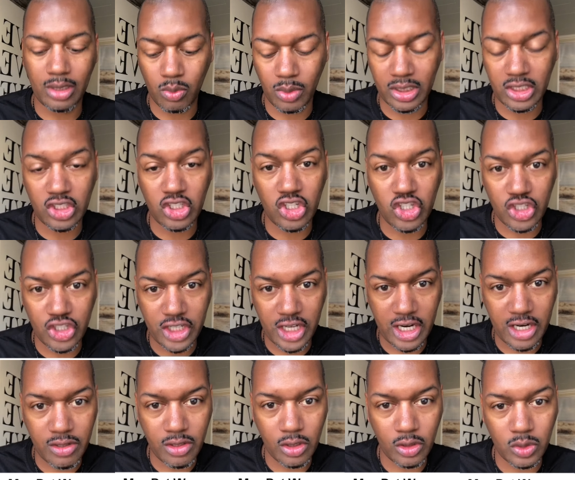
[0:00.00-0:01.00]
and I wanted to
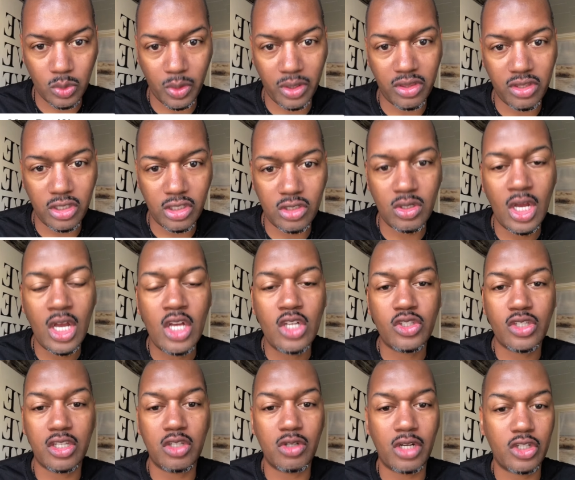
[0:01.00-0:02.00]
share those with you
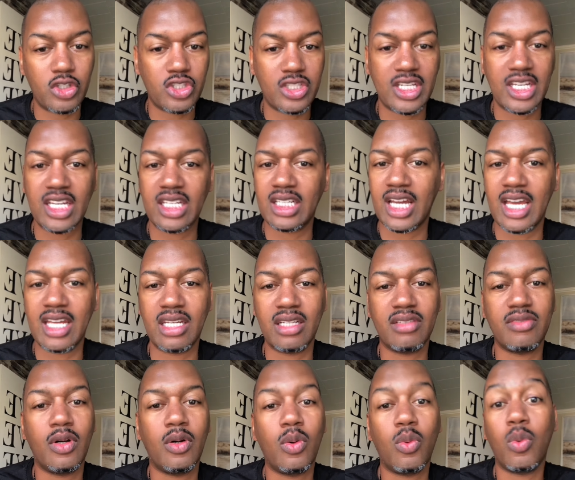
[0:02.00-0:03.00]
so that you understand kind
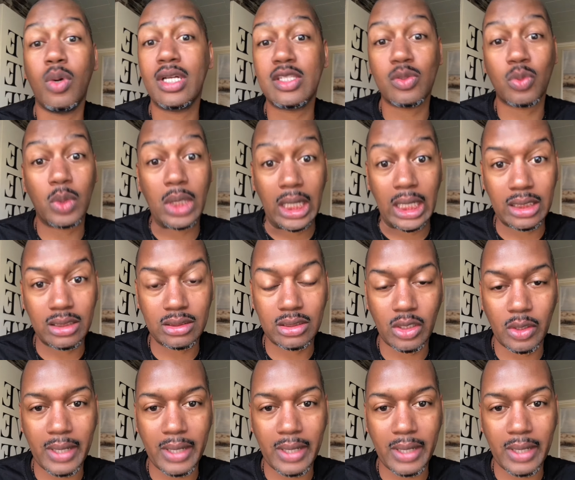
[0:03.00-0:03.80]
of what's what.